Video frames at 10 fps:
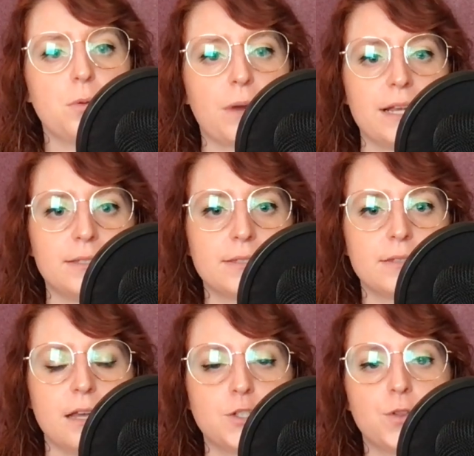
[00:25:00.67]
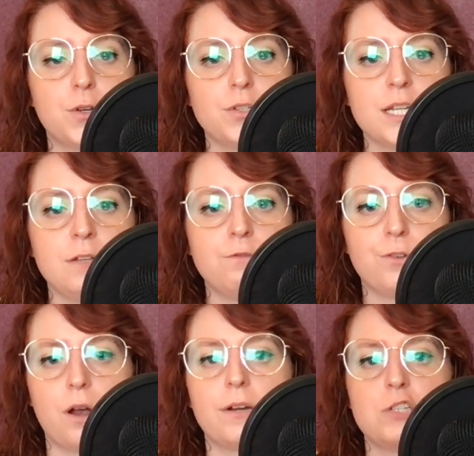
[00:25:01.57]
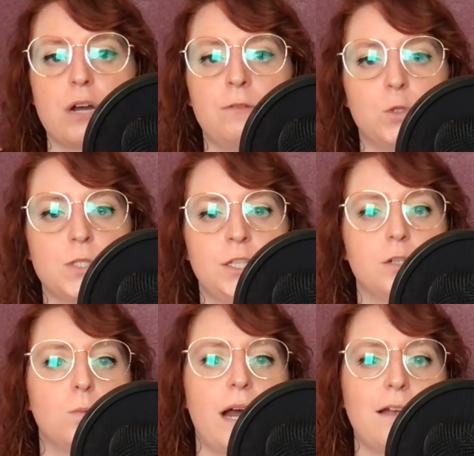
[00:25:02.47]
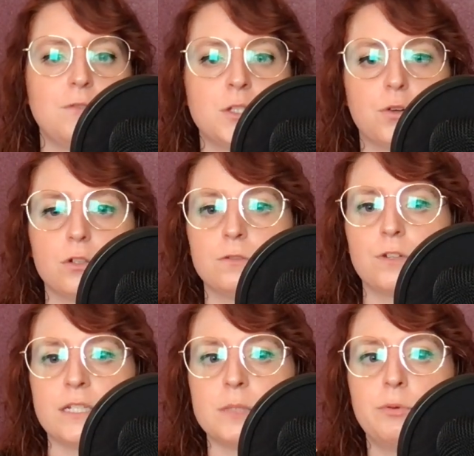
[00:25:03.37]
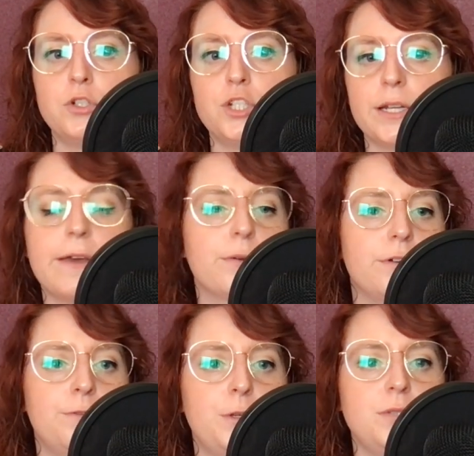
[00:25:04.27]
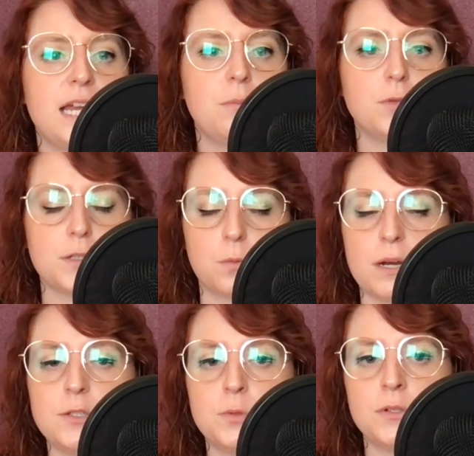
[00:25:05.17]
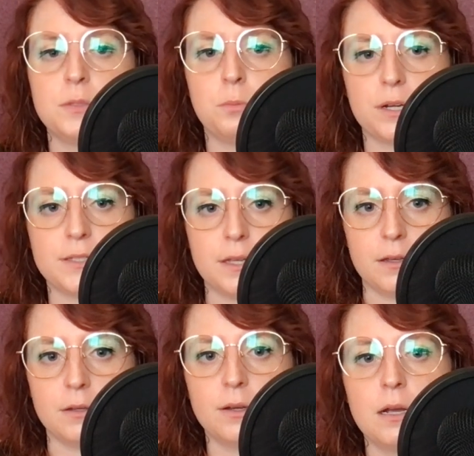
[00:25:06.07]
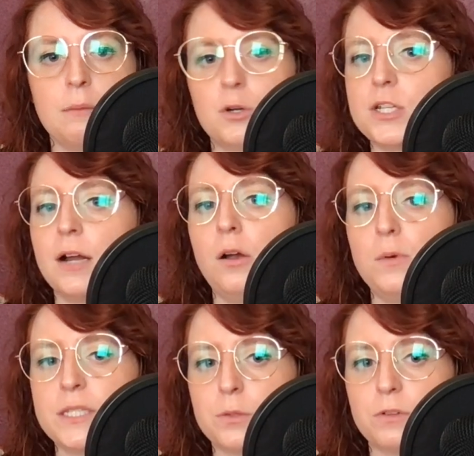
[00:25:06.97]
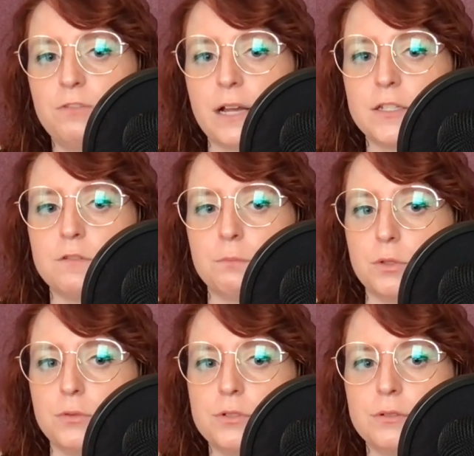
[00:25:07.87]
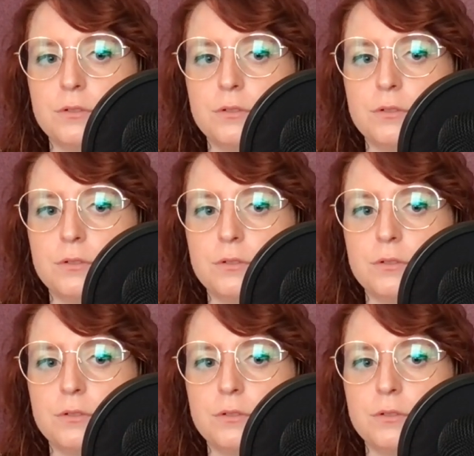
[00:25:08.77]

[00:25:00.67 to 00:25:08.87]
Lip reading: race, as 13 Ferrari drivers and their wives and girlfriends pushed together a few tables at a restaurant in Brescia, Portago was in a reflective mood.